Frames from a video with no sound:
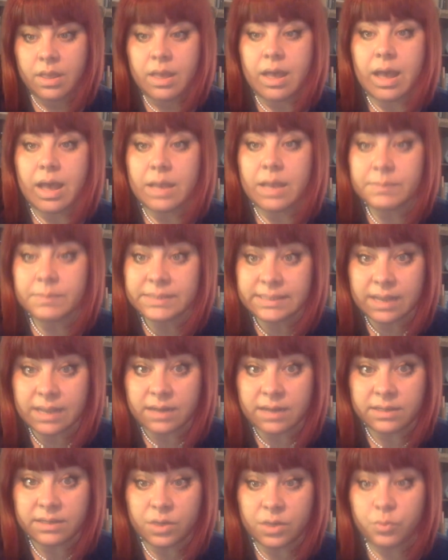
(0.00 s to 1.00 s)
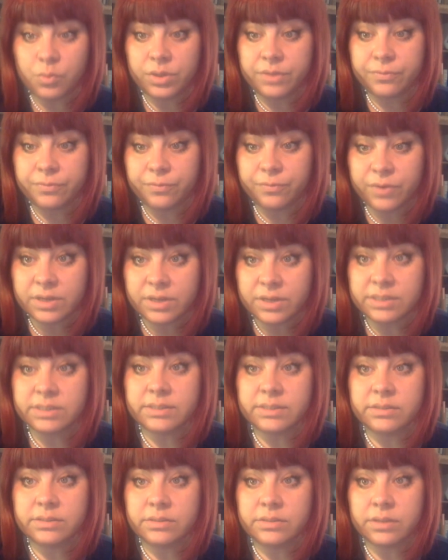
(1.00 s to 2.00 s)
I'm starting with the
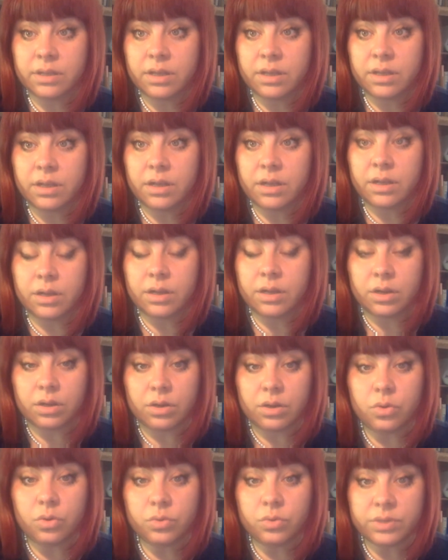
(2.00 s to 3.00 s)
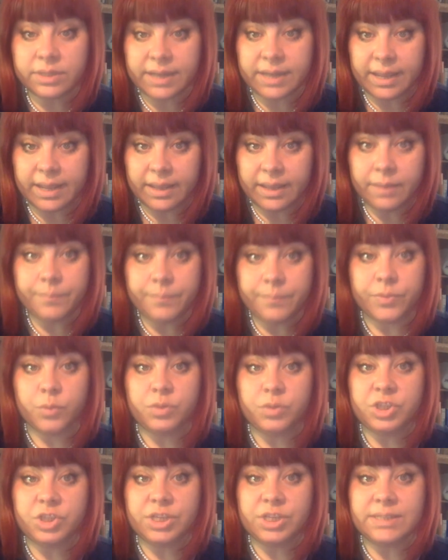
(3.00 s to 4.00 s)
first uh, lunar day,
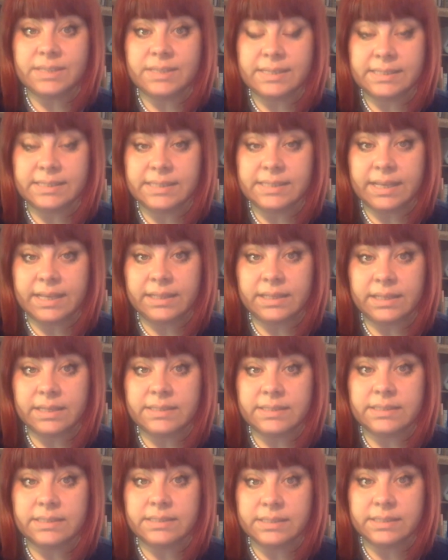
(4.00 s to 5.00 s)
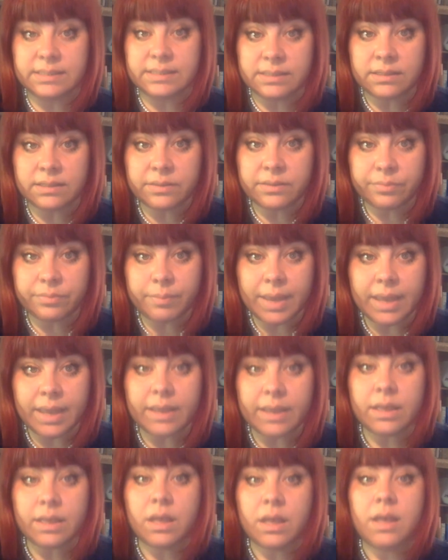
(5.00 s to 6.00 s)
which, as I said, is 16th of
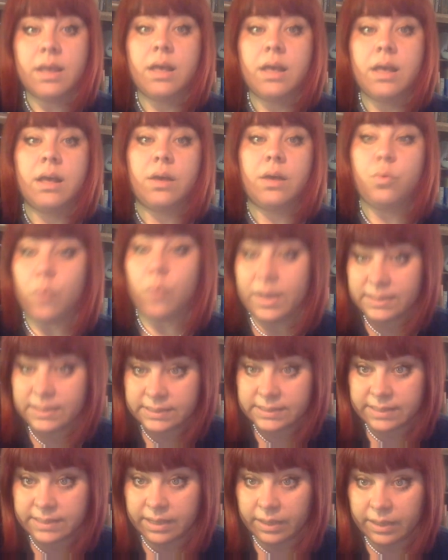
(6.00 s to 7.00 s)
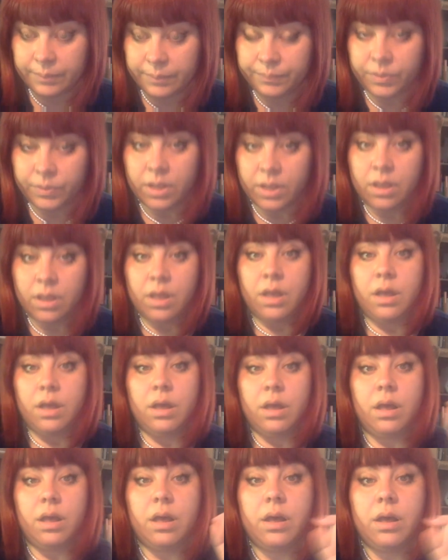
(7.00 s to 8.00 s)
May, Wednesday.
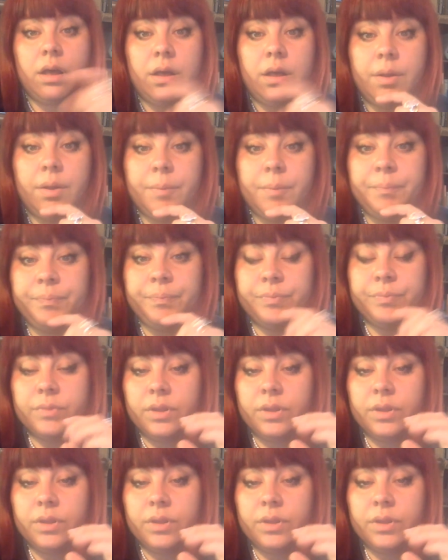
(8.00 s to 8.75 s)
Um,